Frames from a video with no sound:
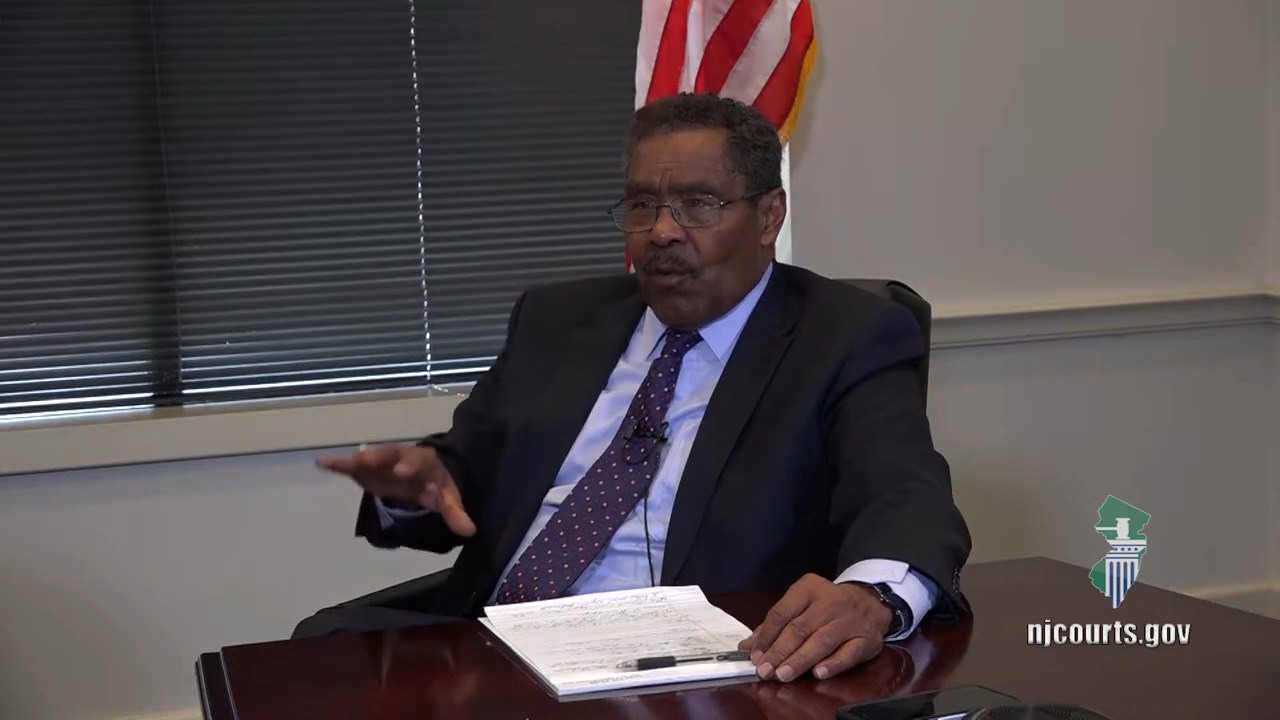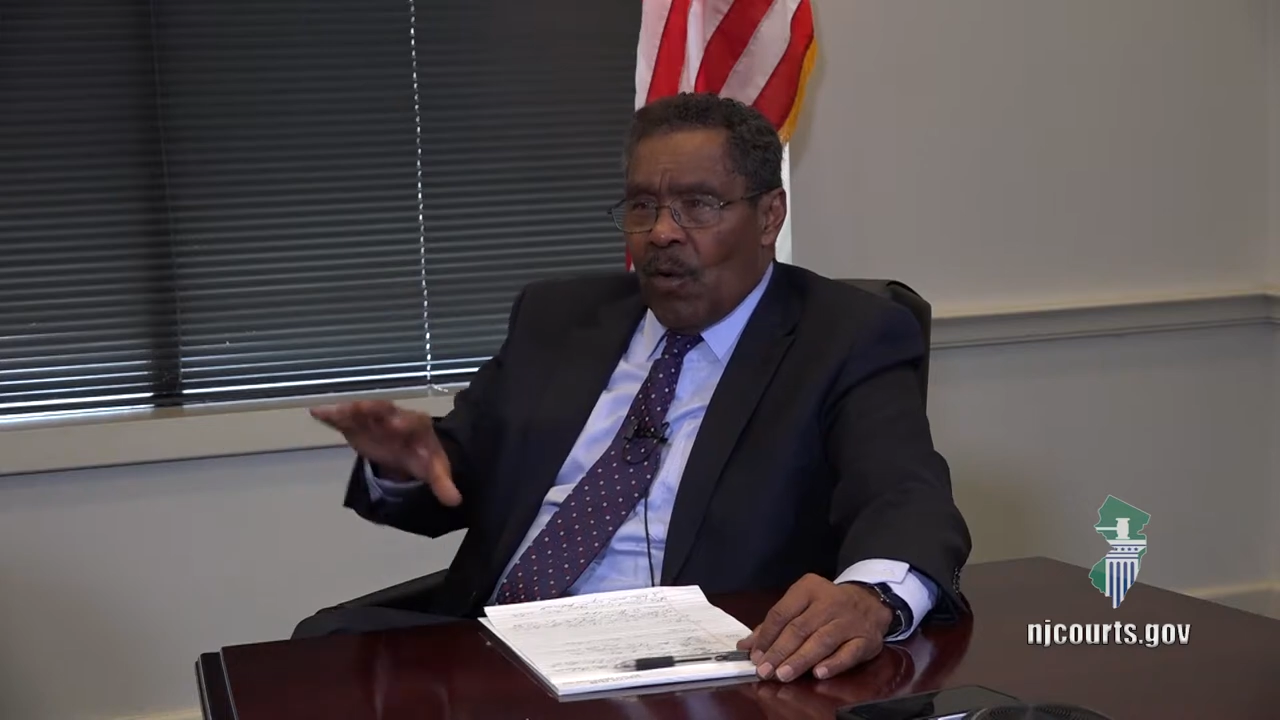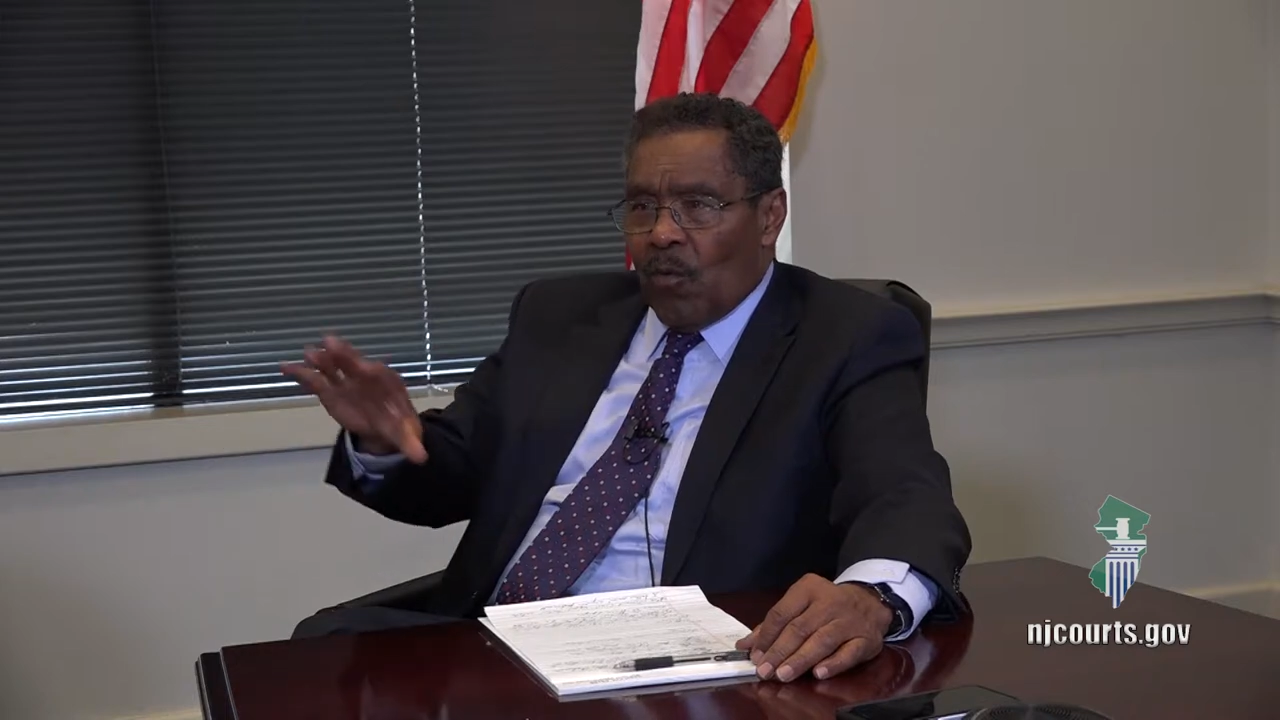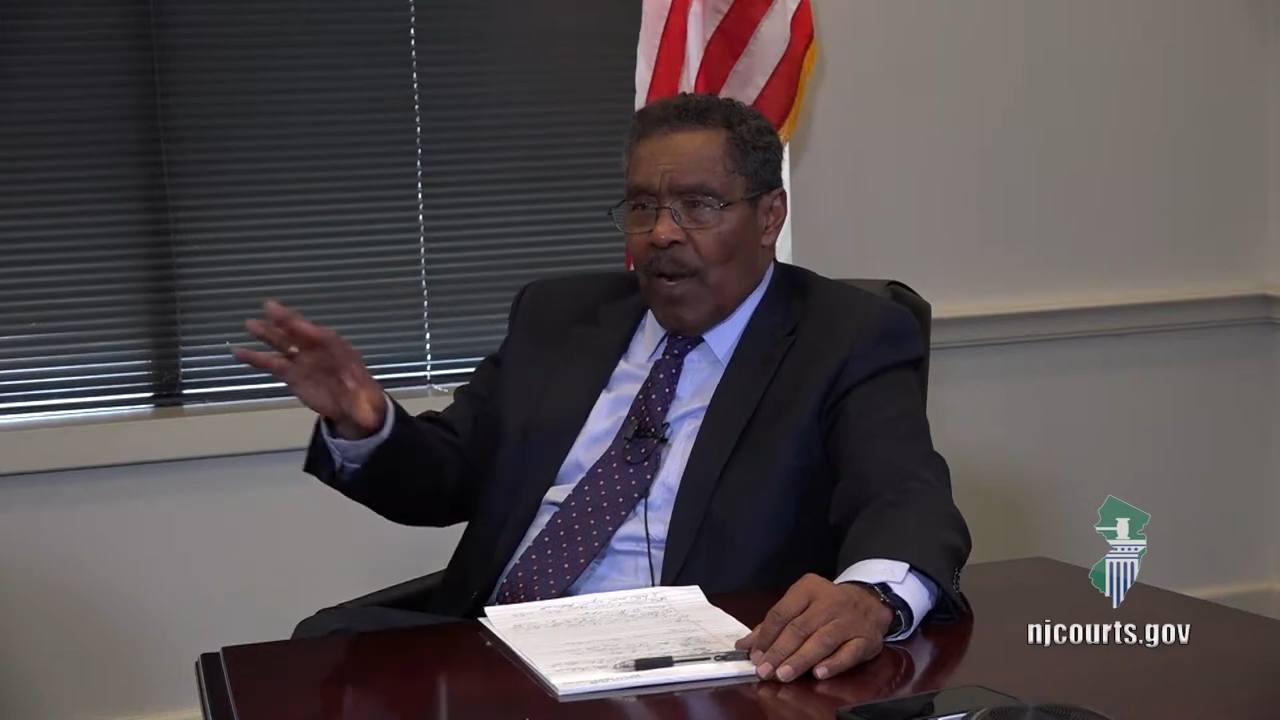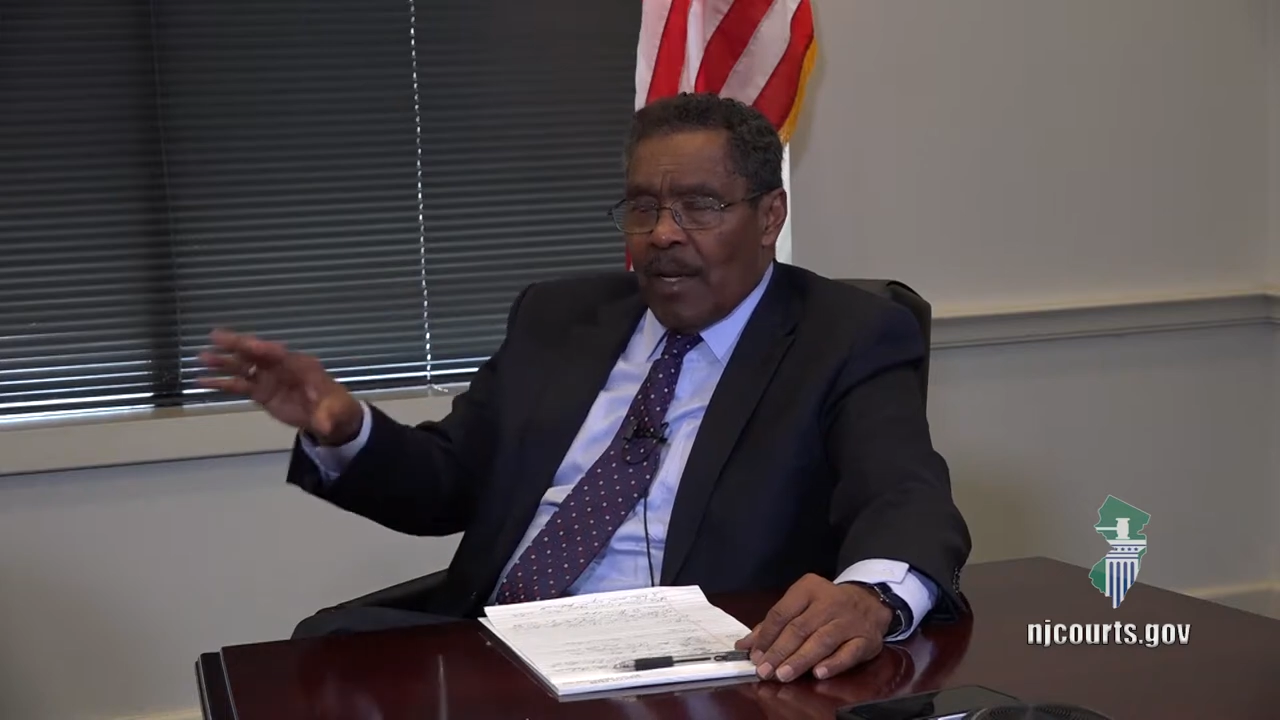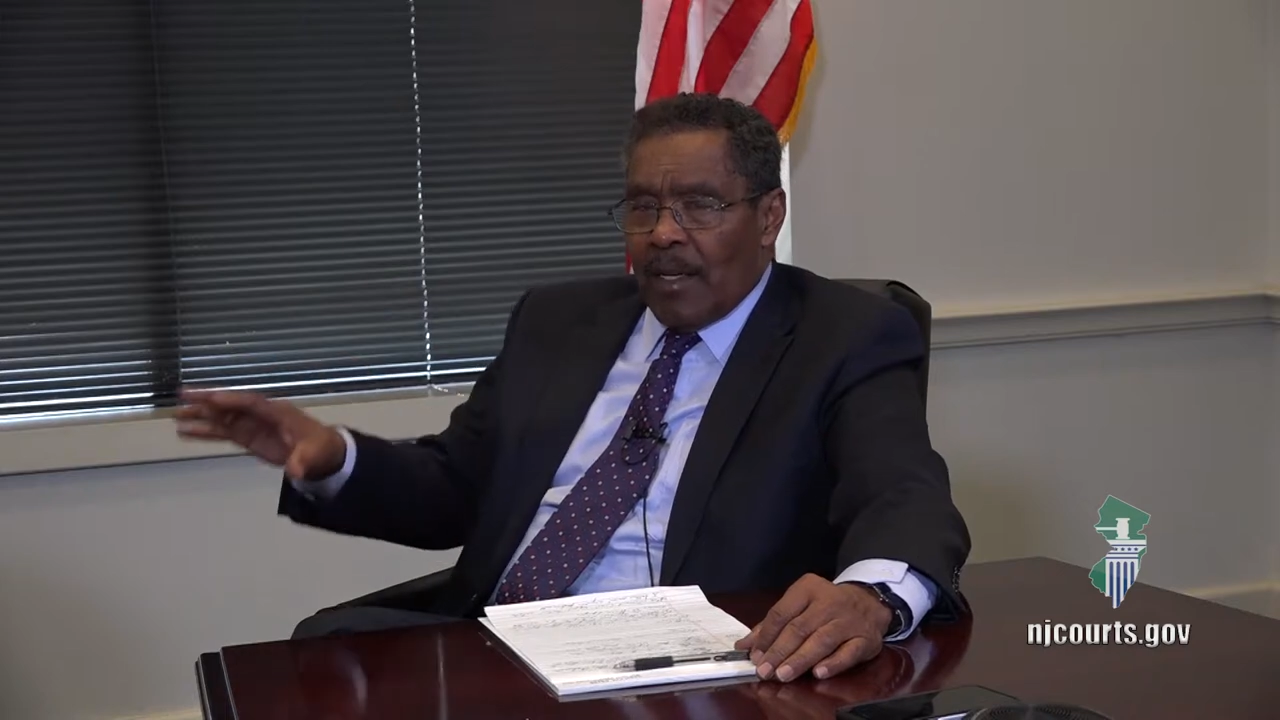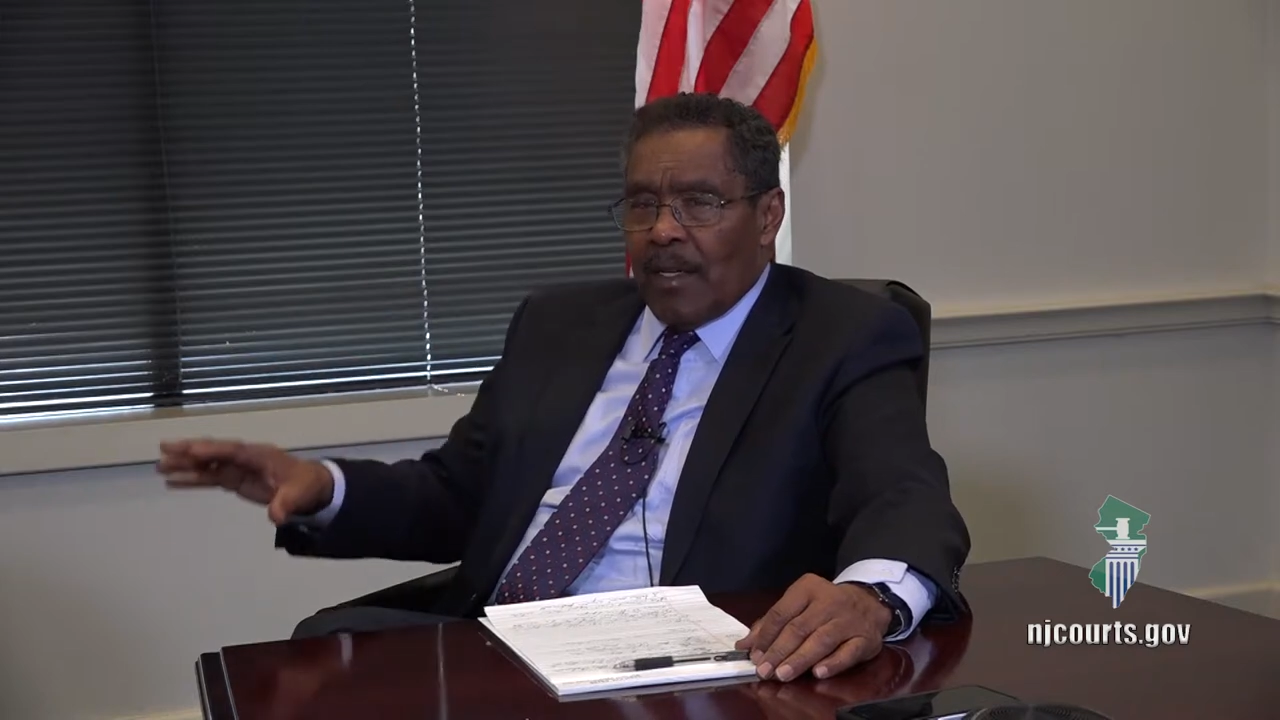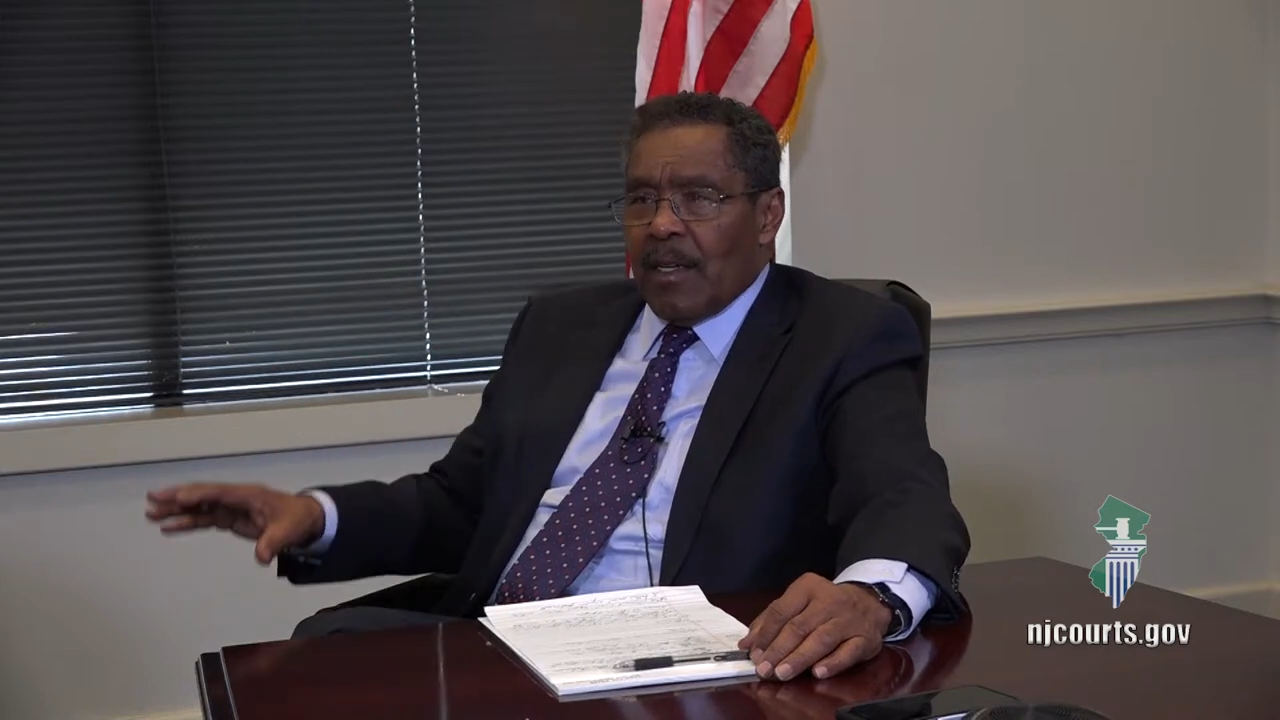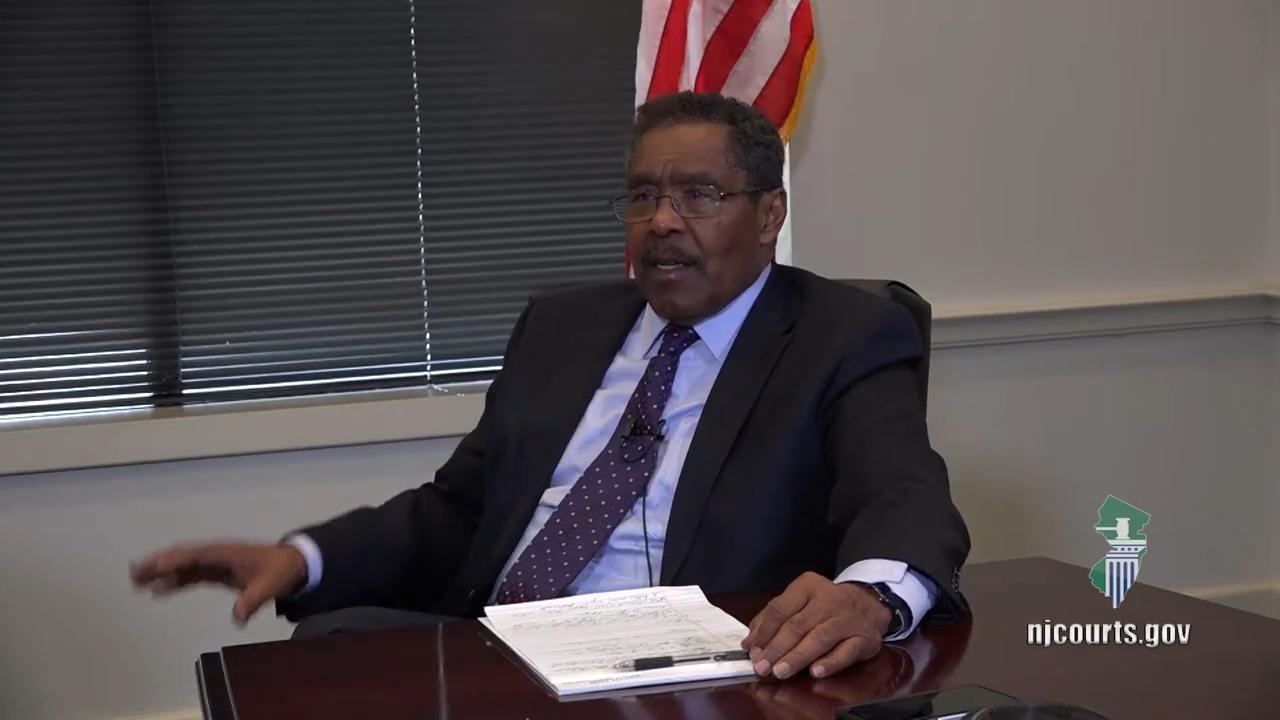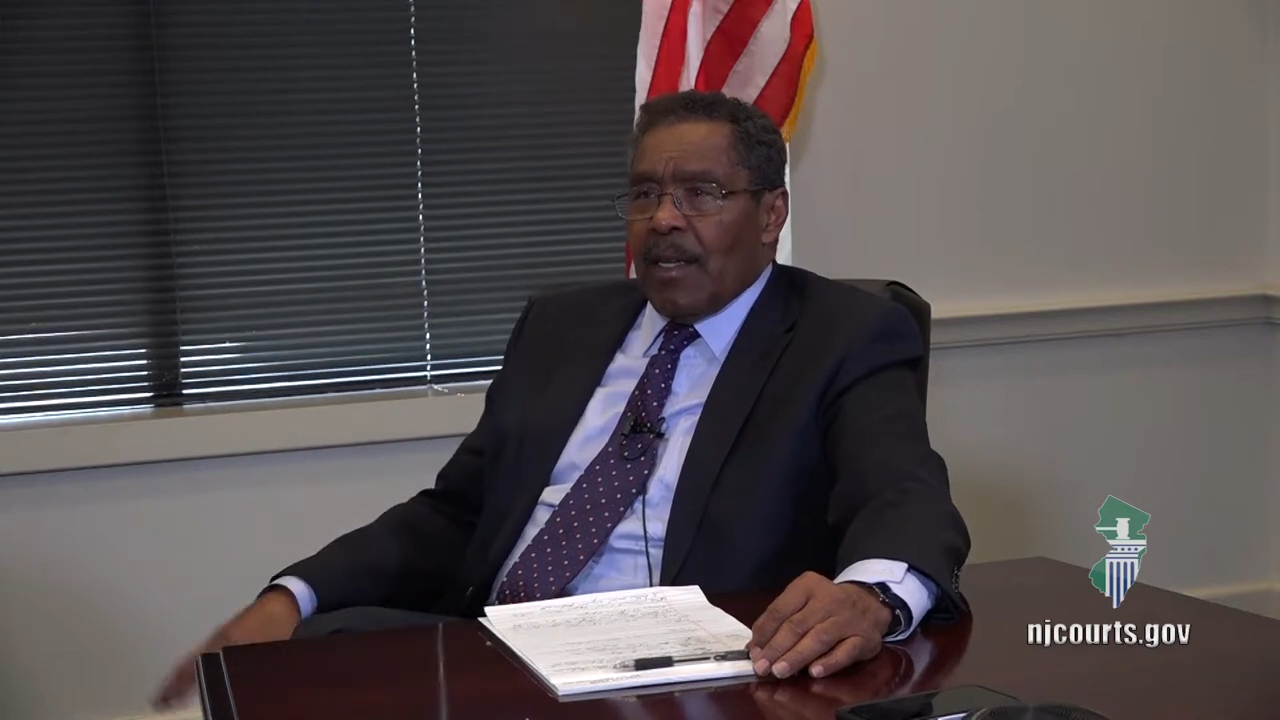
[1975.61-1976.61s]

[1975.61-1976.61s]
well-rounded